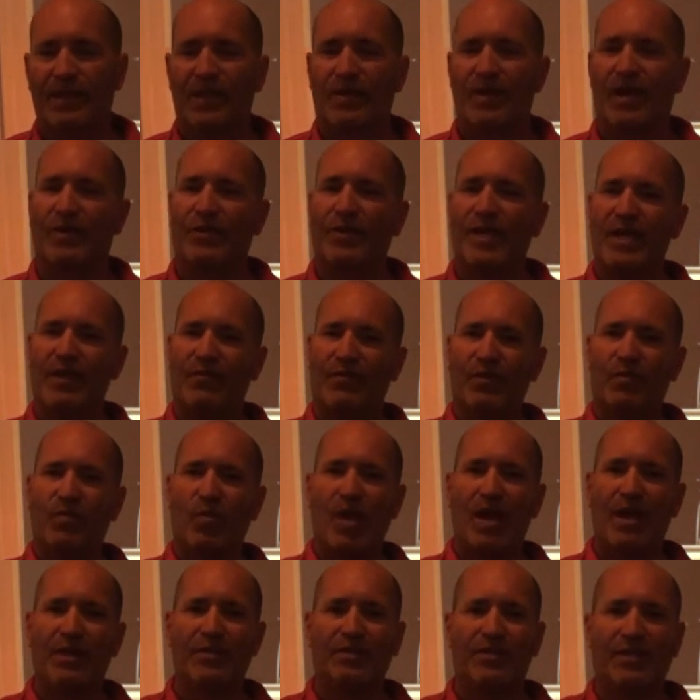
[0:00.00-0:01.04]
All right, thank you for
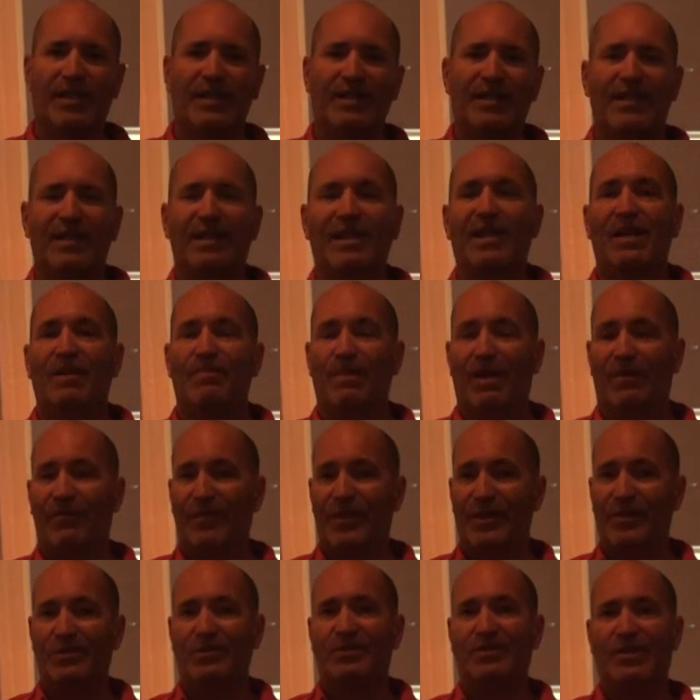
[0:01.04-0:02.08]
watching. my
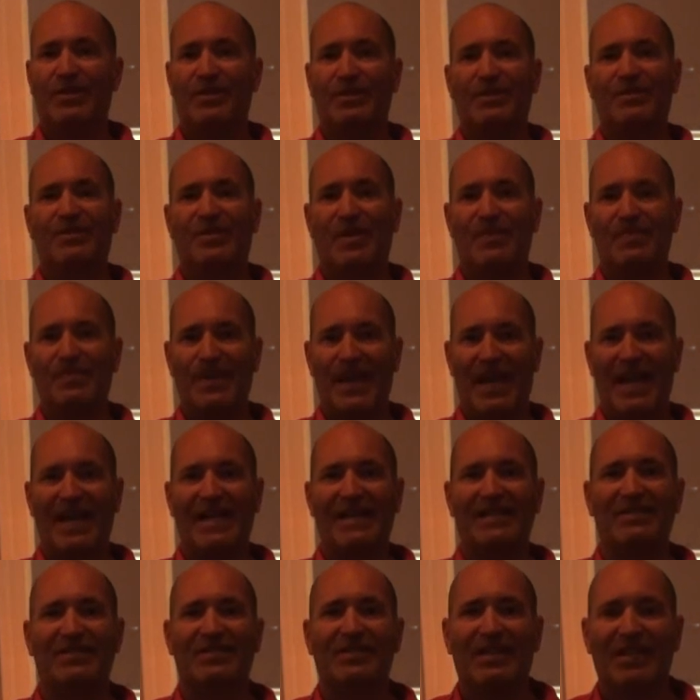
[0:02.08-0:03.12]
video series on
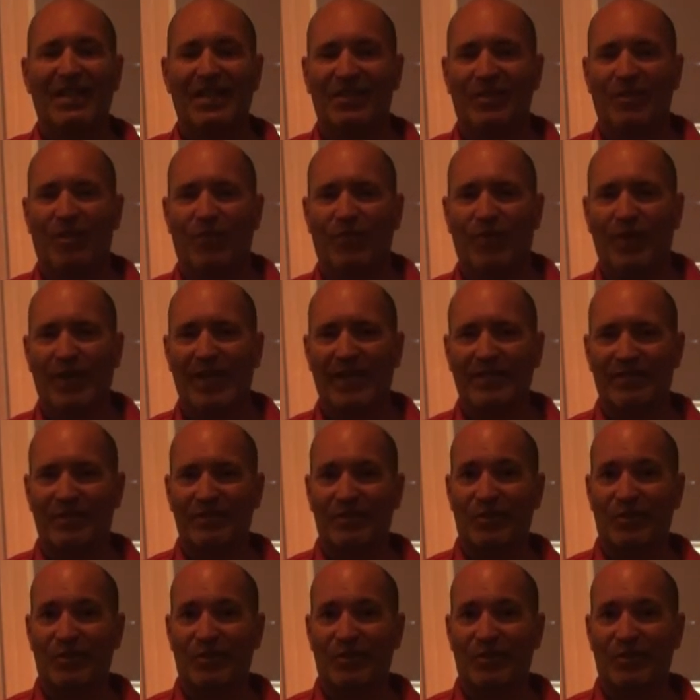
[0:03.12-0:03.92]
bands. Don't forget to